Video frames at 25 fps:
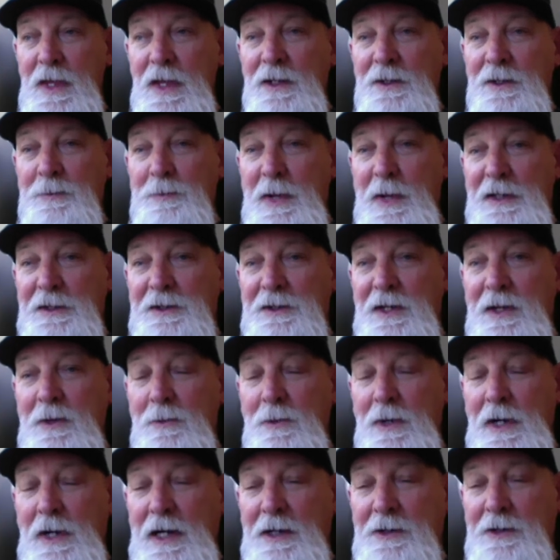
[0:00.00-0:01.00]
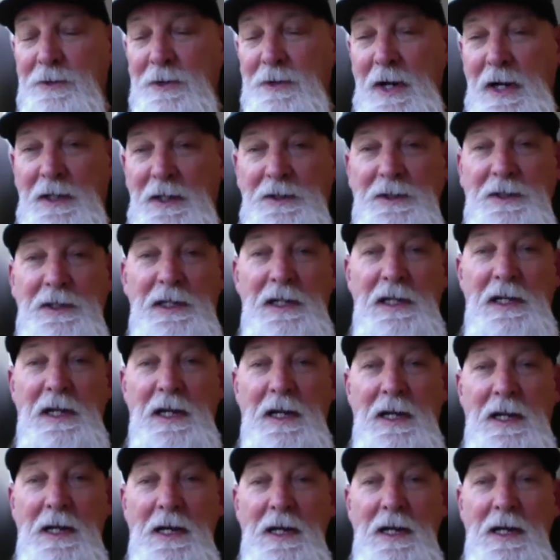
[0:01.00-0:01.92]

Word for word: especially the one at Tracy,